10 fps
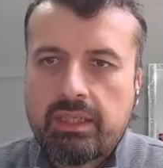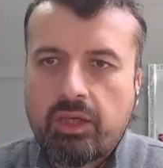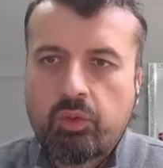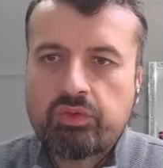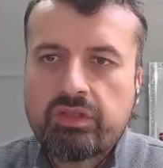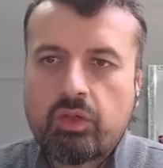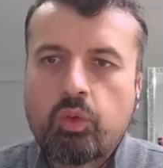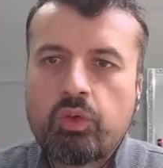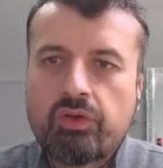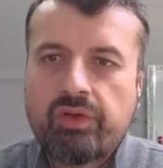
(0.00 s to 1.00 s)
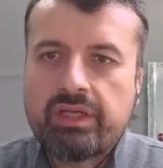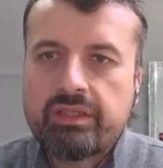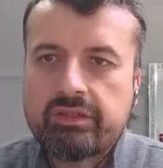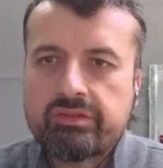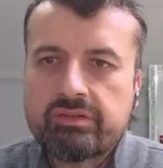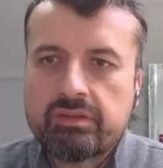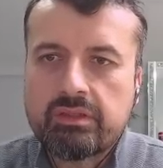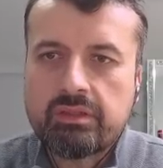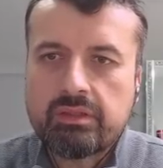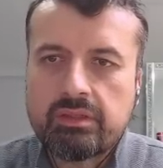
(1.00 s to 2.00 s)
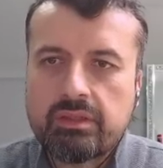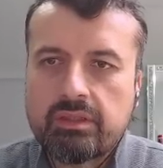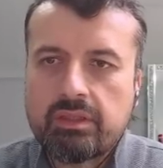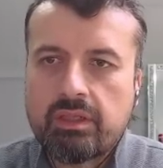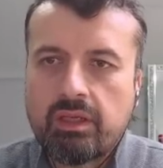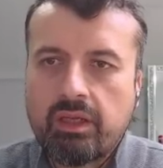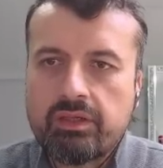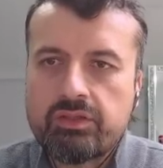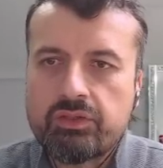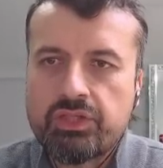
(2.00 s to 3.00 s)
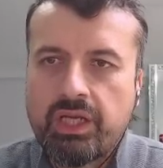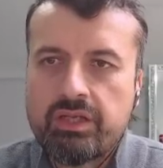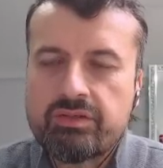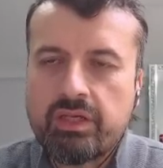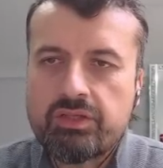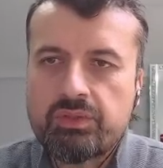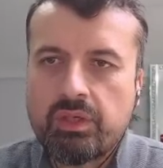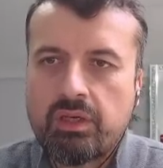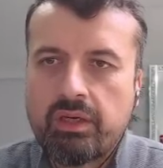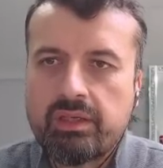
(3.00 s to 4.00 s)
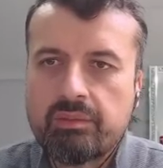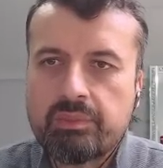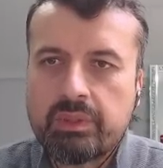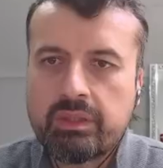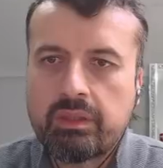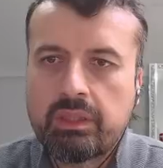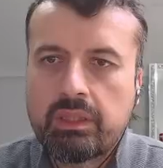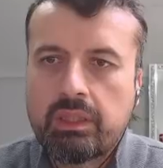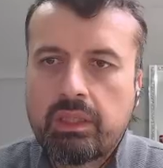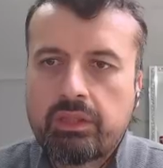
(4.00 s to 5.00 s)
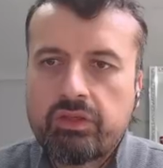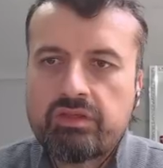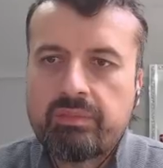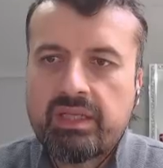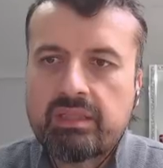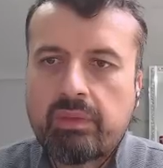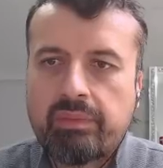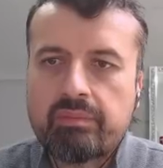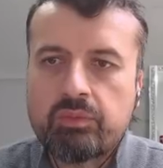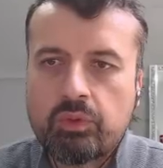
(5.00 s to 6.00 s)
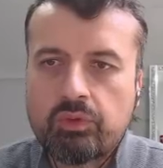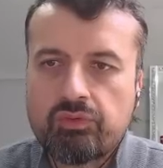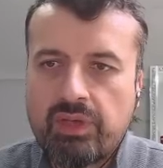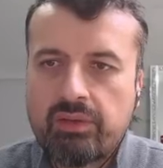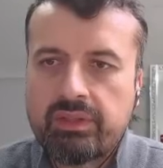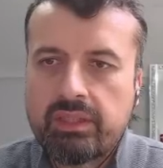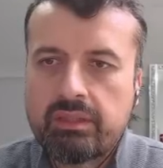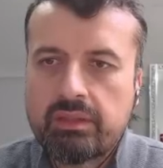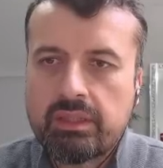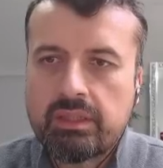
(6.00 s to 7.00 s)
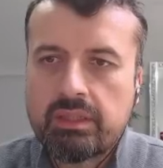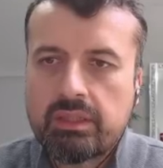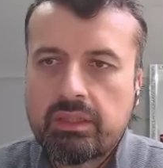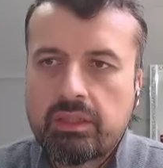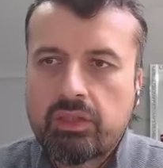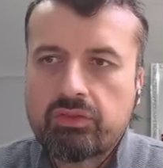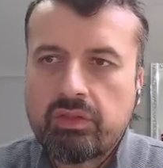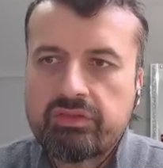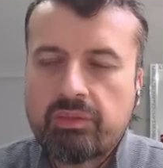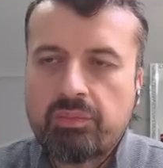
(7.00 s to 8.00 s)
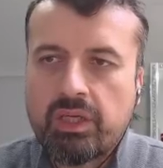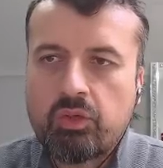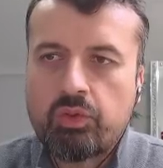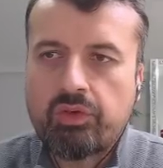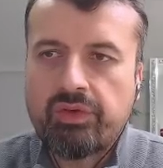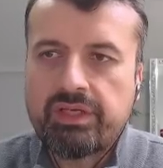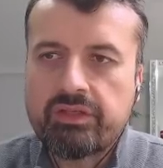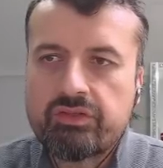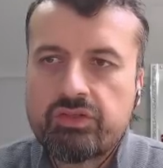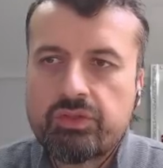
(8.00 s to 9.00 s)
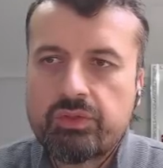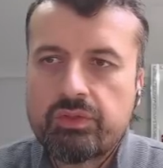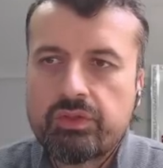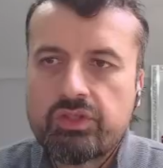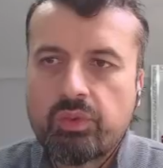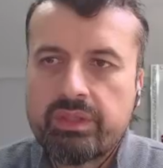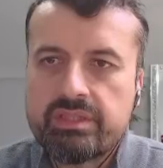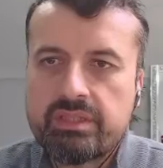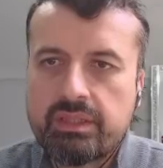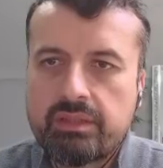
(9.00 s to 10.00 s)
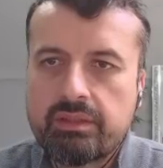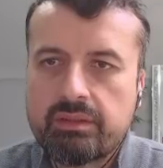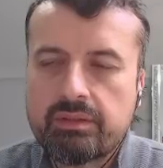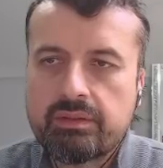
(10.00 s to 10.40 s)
Now also the corner radius, I like to change that to a high number just to make them a bit more rounded. So I'll set my corner radius to 20.